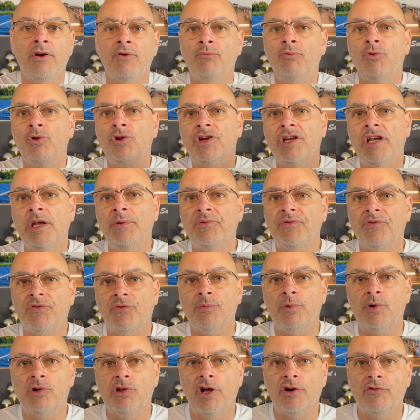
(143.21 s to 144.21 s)
Really keeps you
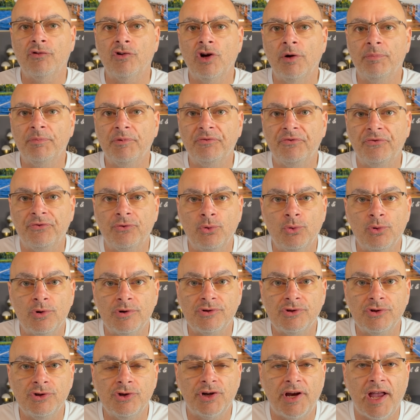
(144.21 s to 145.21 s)
from cluttering up the
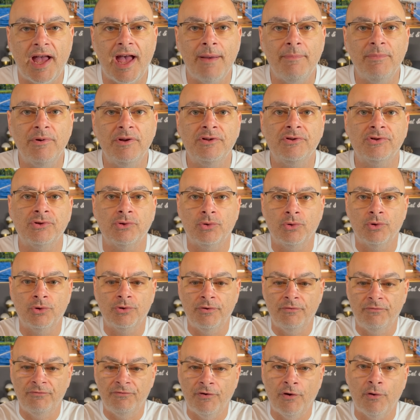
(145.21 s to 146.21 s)
floors of your cabins or
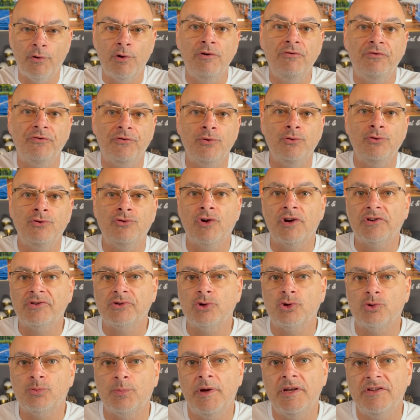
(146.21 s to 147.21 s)
the very few
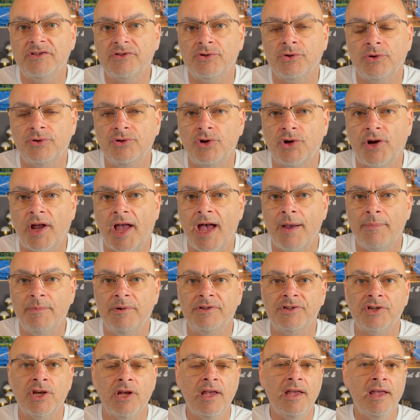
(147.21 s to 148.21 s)
dresser spaces on your
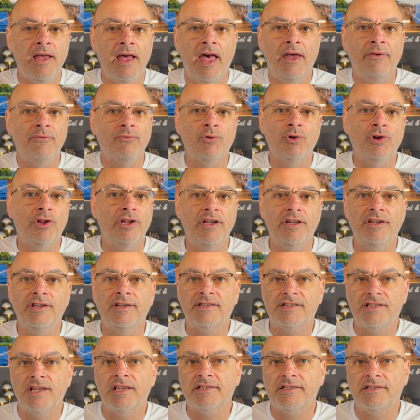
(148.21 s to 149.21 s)
cabins, and really a
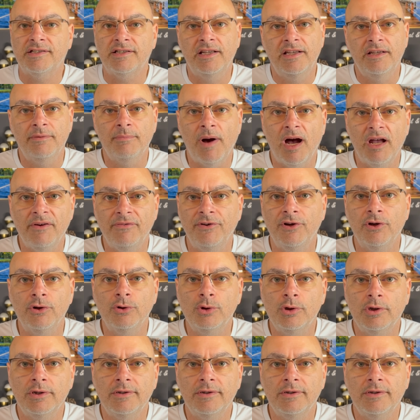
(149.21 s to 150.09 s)
necessity in my view.